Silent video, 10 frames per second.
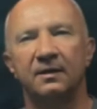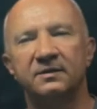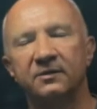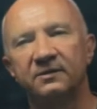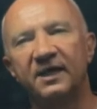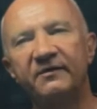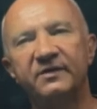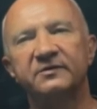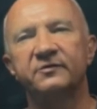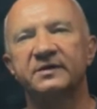So
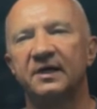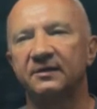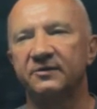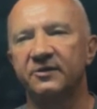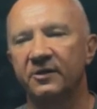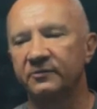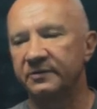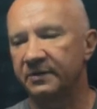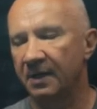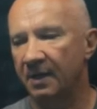David's result
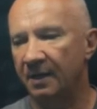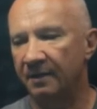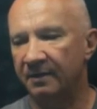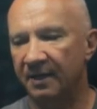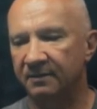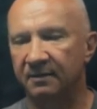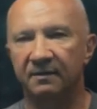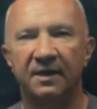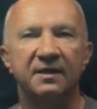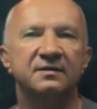shows that
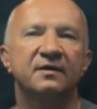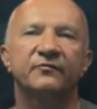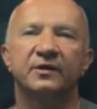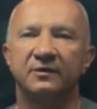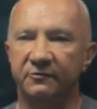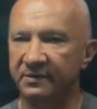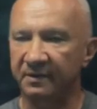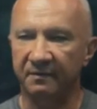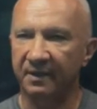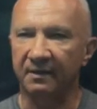there is something
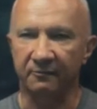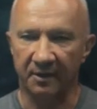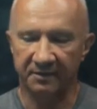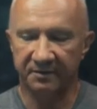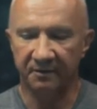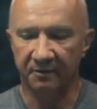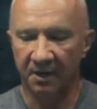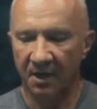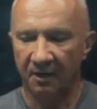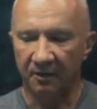interesting there, right? So
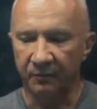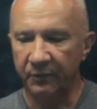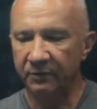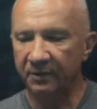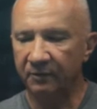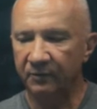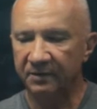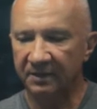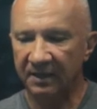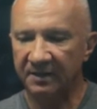computing
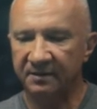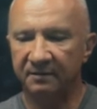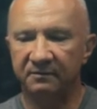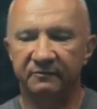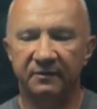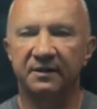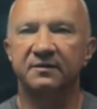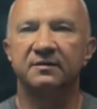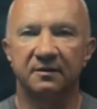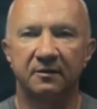with classical
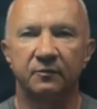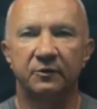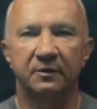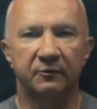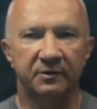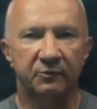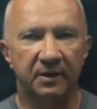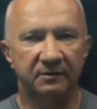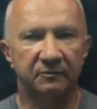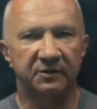devices and computing with
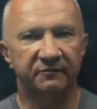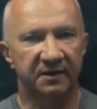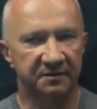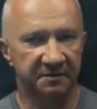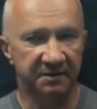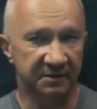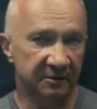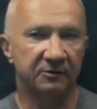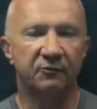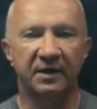quantum devices is
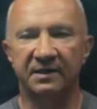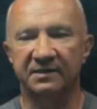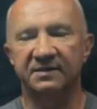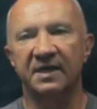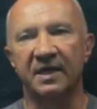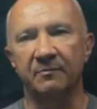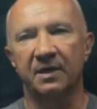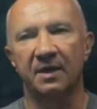not quite the same.